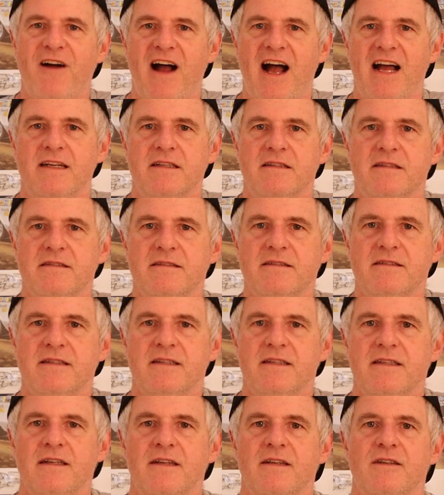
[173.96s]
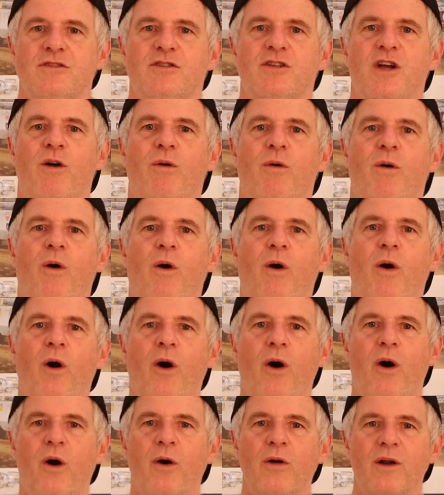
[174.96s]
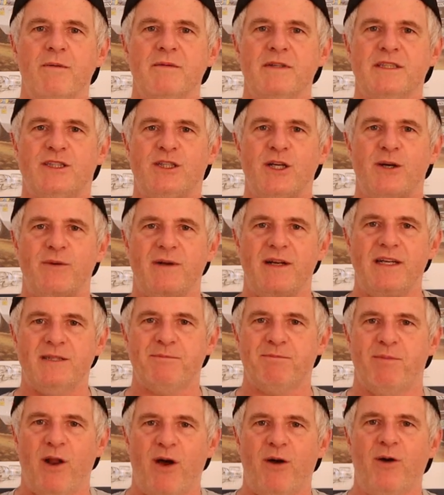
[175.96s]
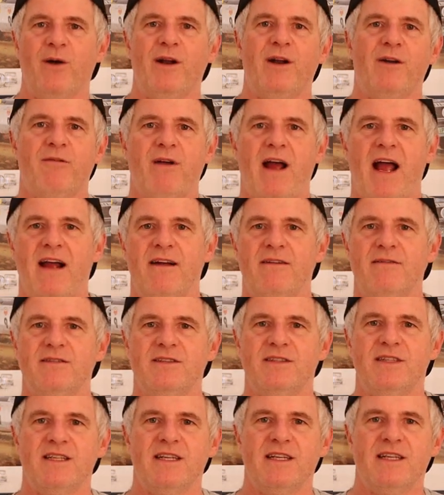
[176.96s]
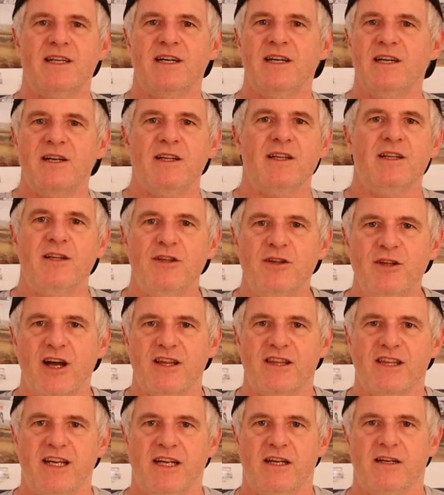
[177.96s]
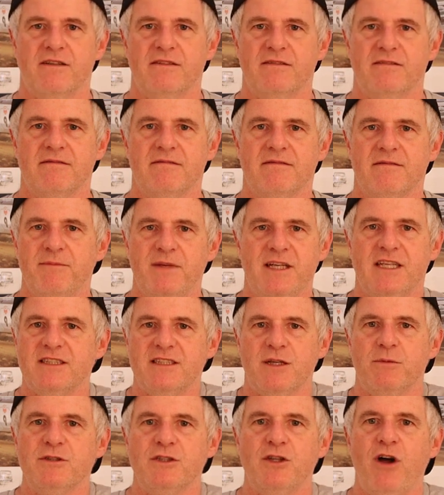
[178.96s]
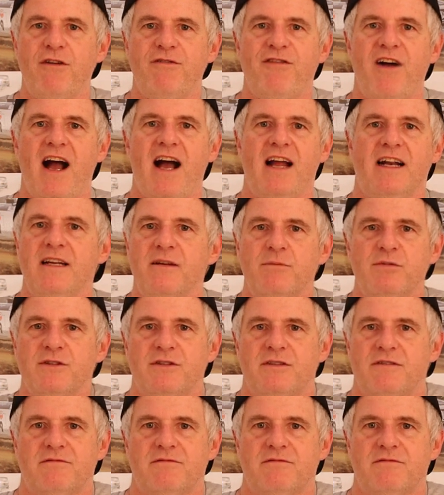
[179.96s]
fan. So all it was doing is blowing around nothing. Because there was no fan, it was